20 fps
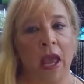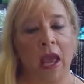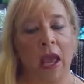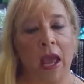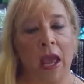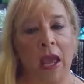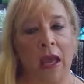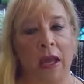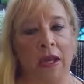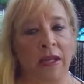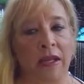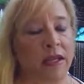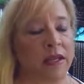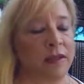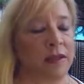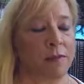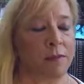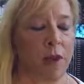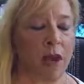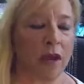And it
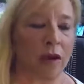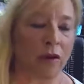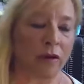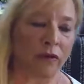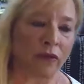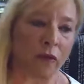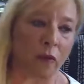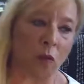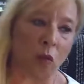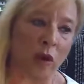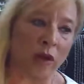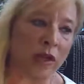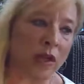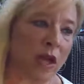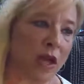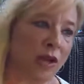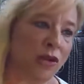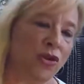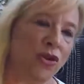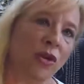doesn't matter from what
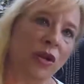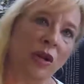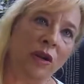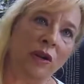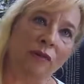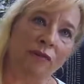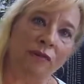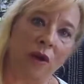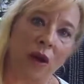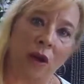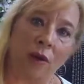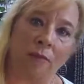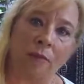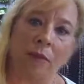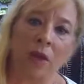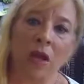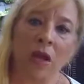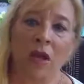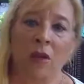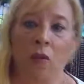country you're
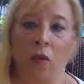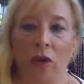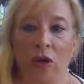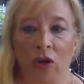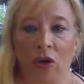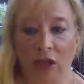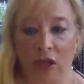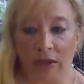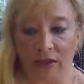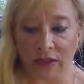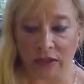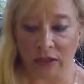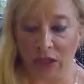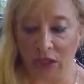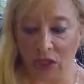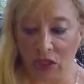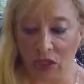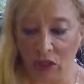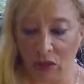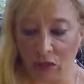from when you're
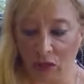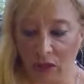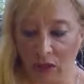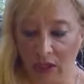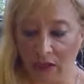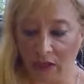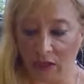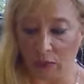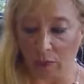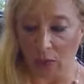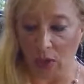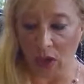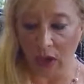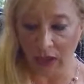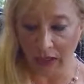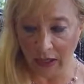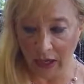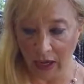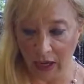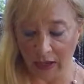listening to this
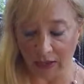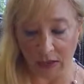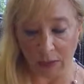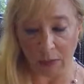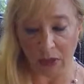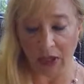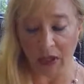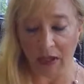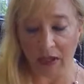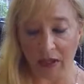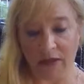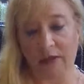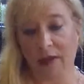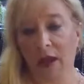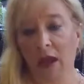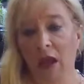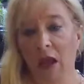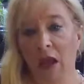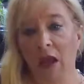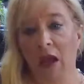broadcast, because
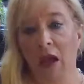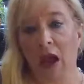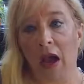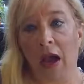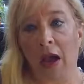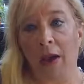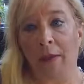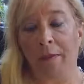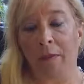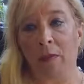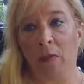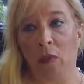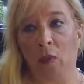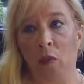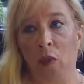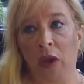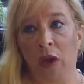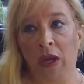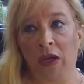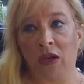
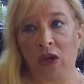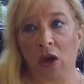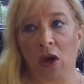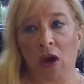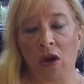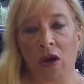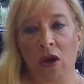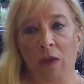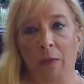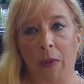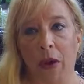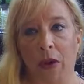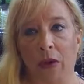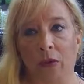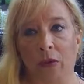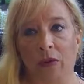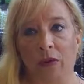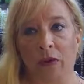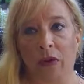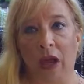we talk
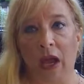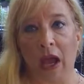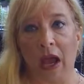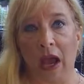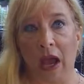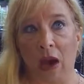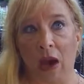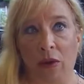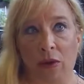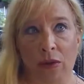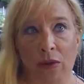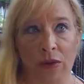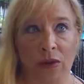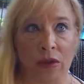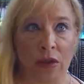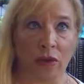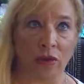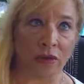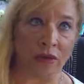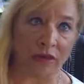about how
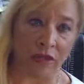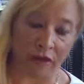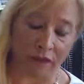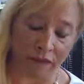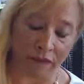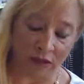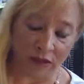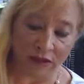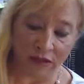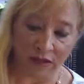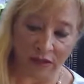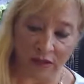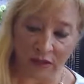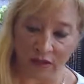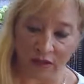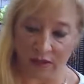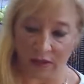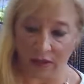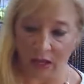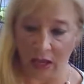there's
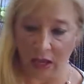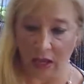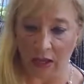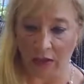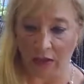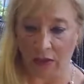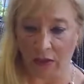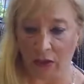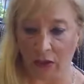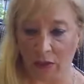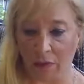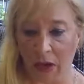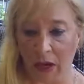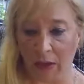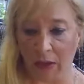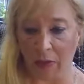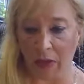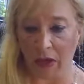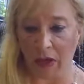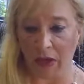differences, and there
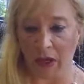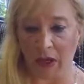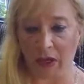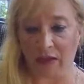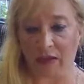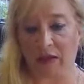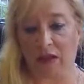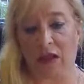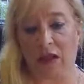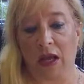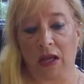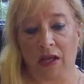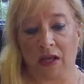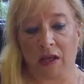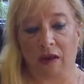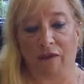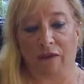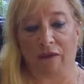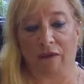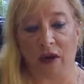might be a slight
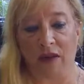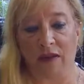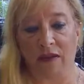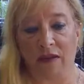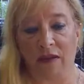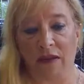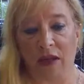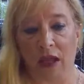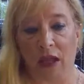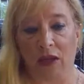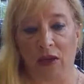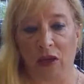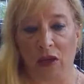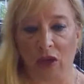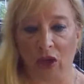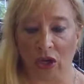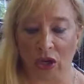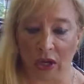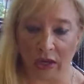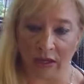difference in
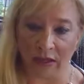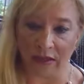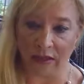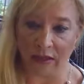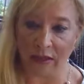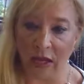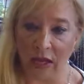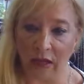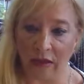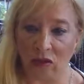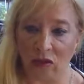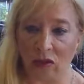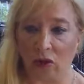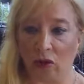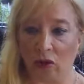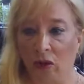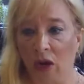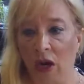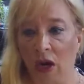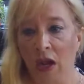United States
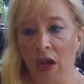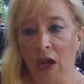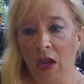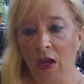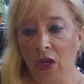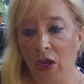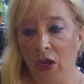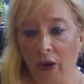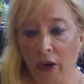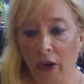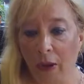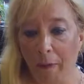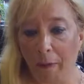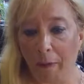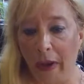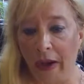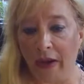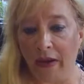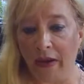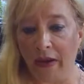or Europe,
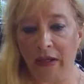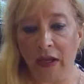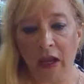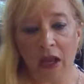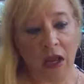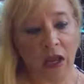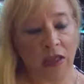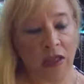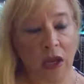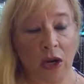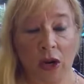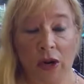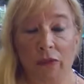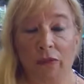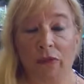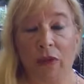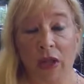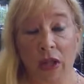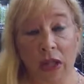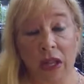but there
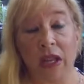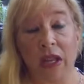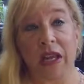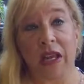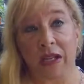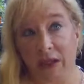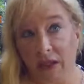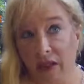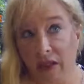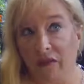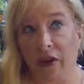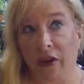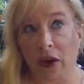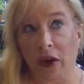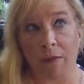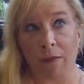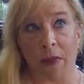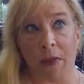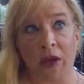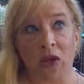really isn't
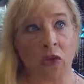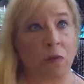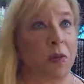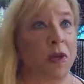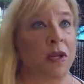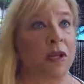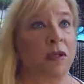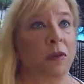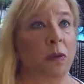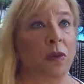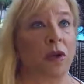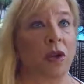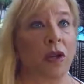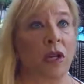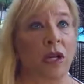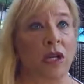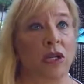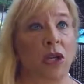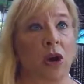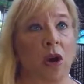very much, because we're going
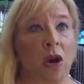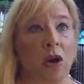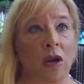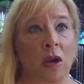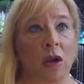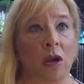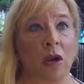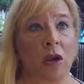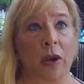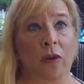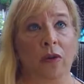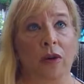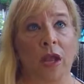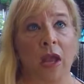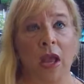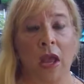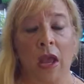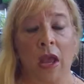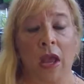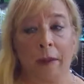to talk about
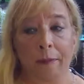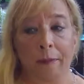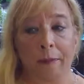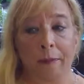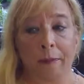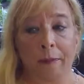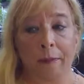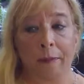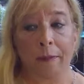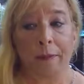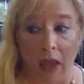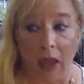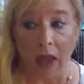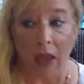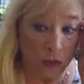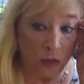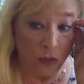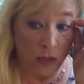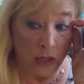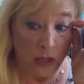
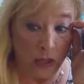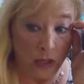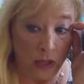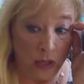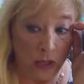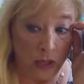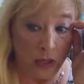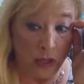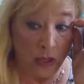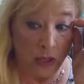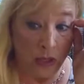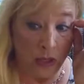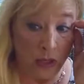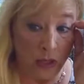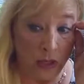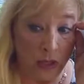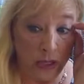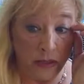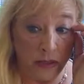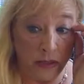how it
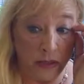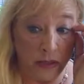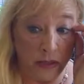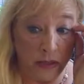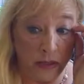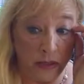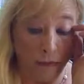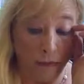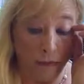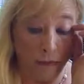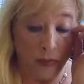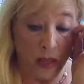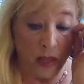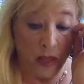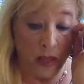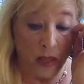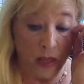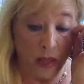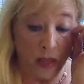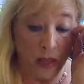
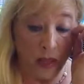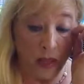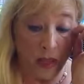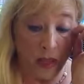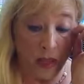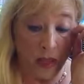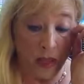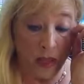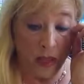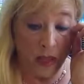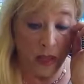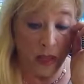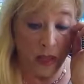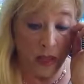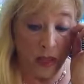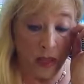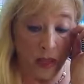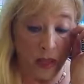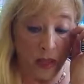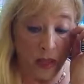affects
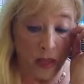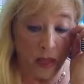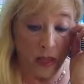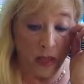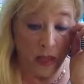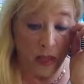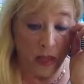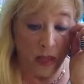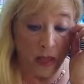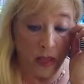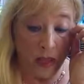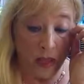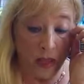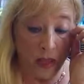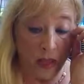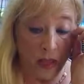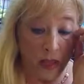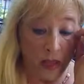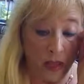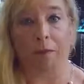the different
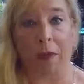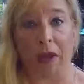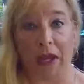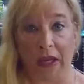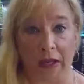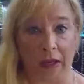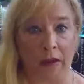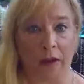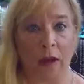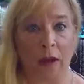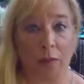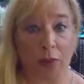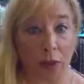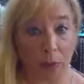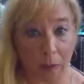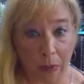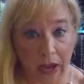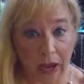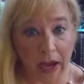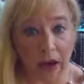types of being
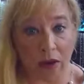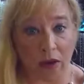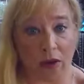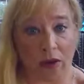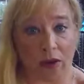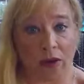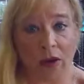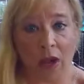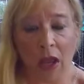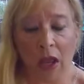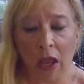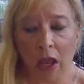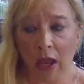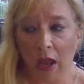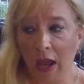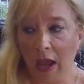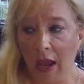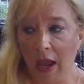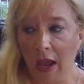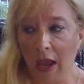prepared
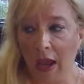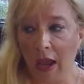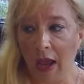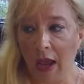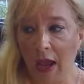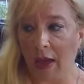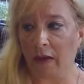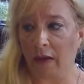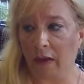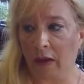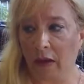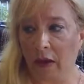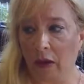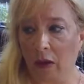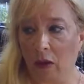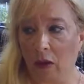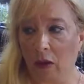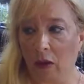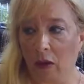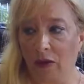and
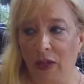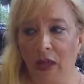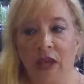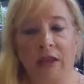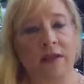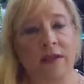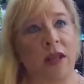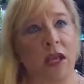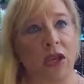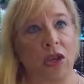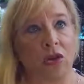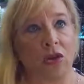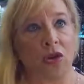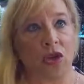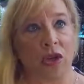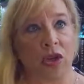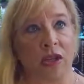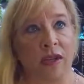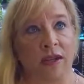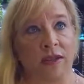things that you
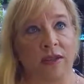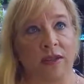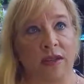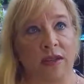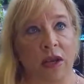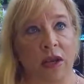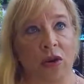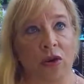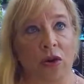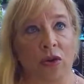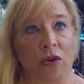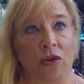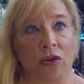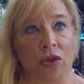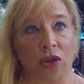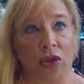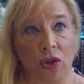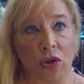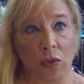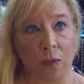should consider
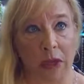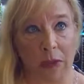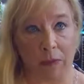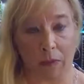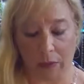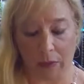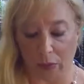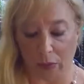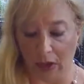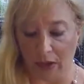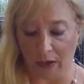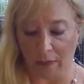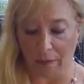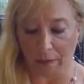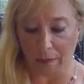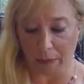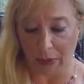to be prepared.